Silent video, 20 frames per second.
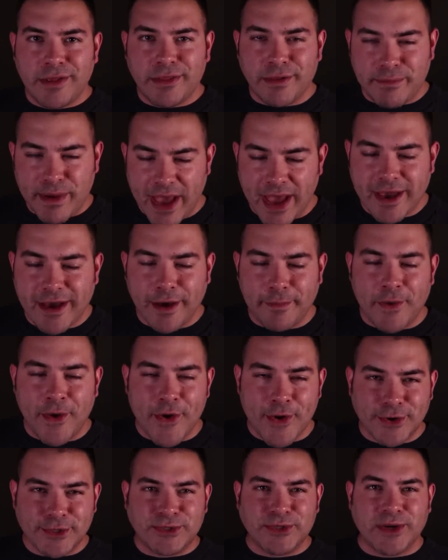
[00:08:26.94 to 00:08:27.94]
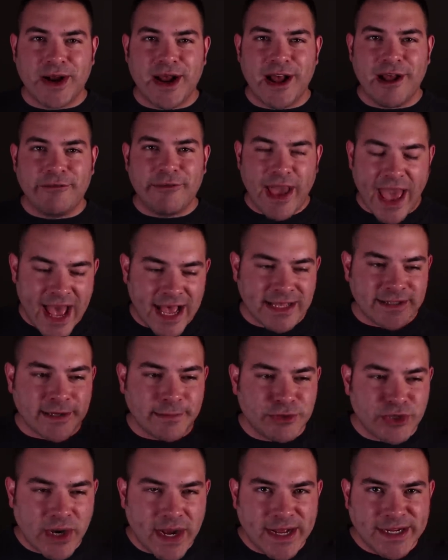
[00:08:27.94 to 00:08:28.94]
the backup hard drive as
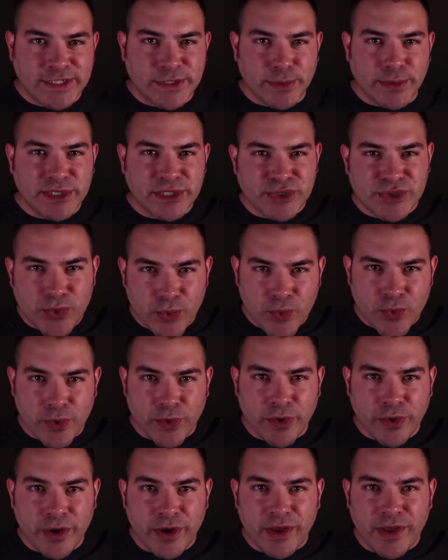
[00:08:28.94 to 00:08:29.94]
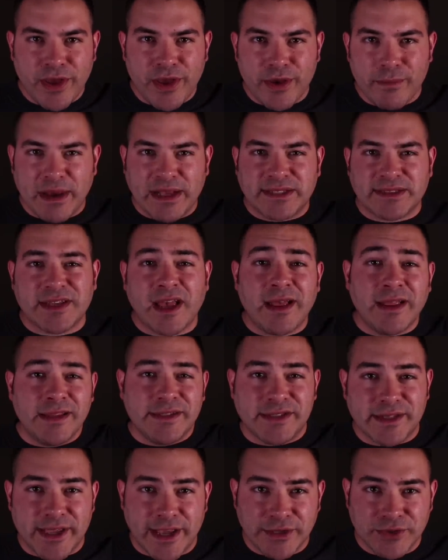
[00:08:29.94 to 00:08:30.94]
I'm trying to restore my
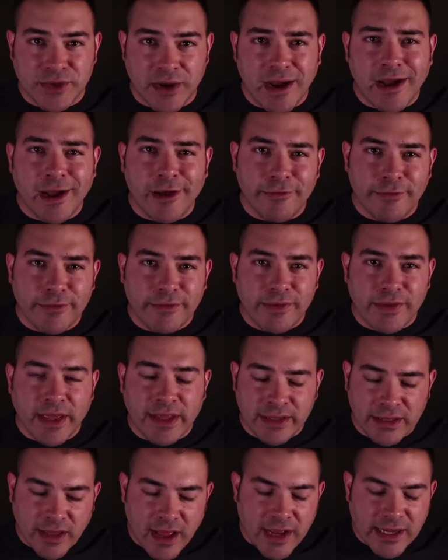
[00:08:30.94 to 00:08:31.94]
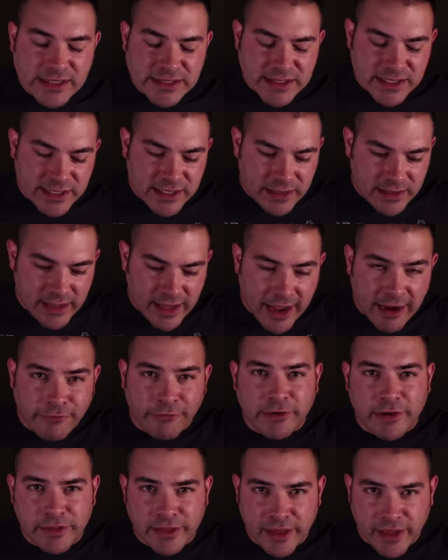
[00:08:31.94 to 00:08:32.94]
solid state drive and lost
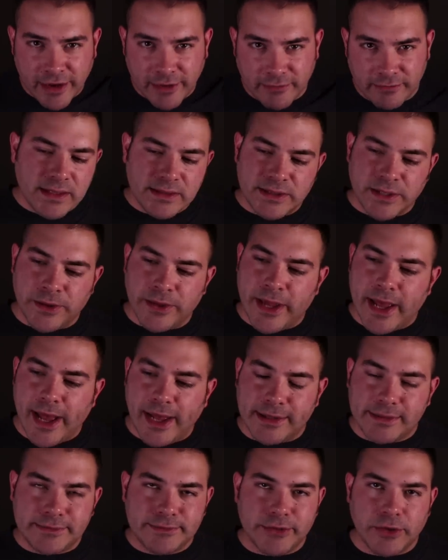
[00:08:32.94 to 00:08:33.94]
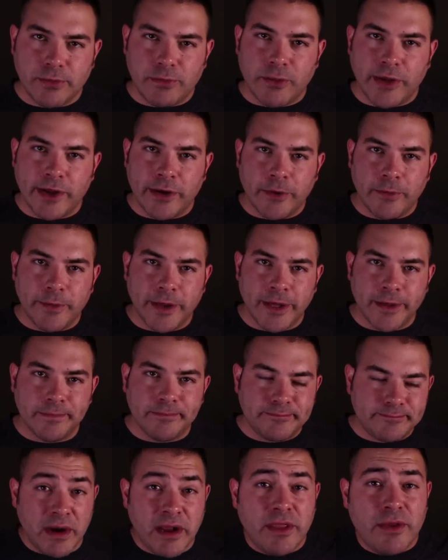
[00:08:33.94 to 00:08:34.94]
everything. So yeah, no bueno,
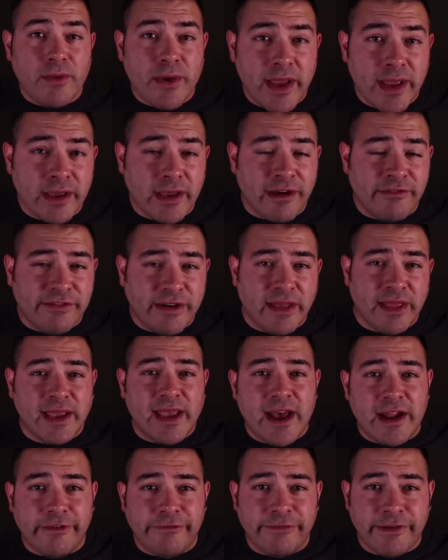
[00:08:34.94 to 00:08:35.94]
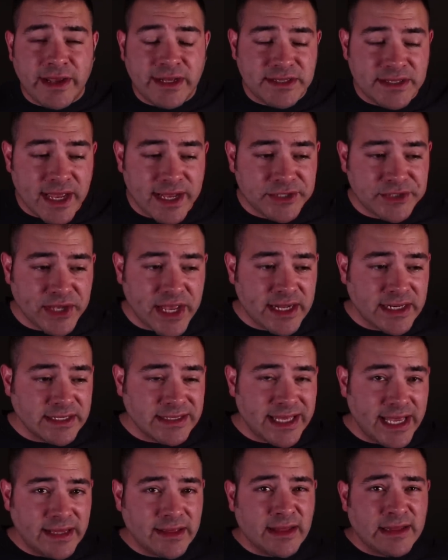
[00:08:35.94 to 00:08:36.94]
man. But either way, I finally got it fixed. I actually had to
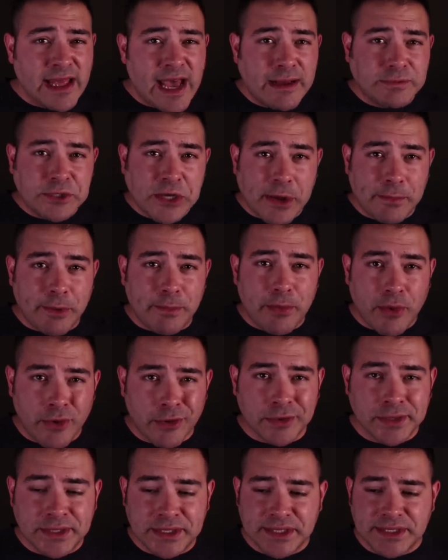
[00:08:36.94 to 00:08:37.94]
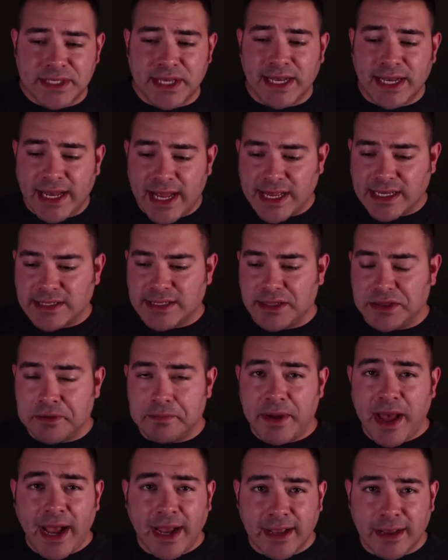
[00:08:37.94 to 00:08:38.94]
take the laptop apart and disconnect the
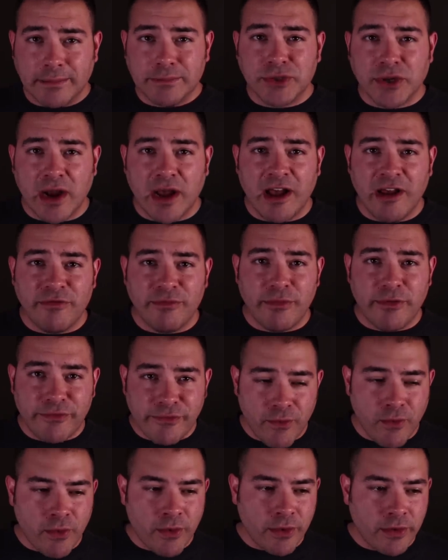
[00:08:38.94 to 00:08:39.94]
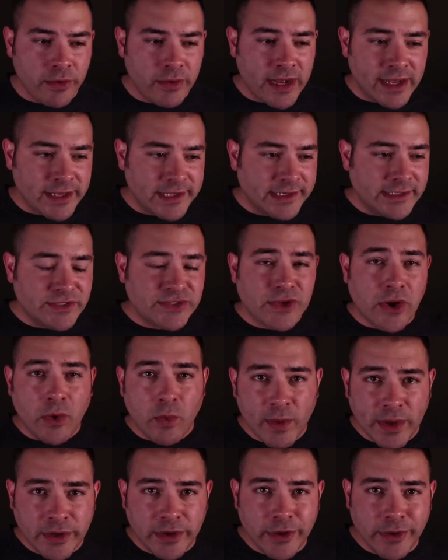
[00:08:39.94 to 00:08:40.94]
backup drive before I could
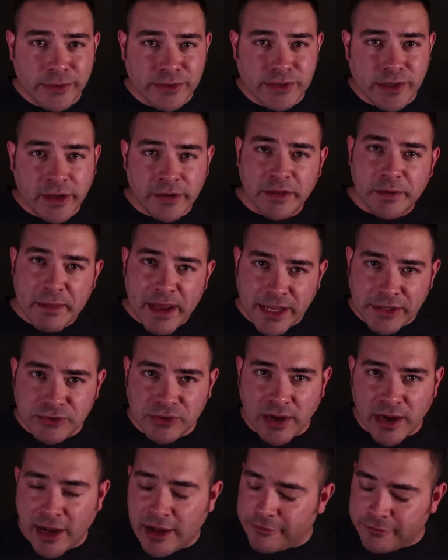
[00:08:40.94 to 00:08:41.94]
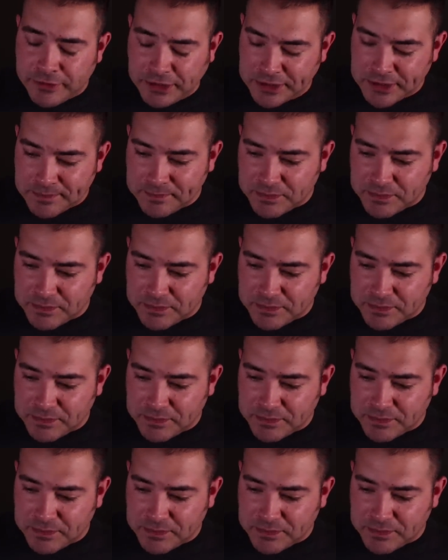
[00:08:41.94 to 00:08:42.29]
install Windows on the main drive.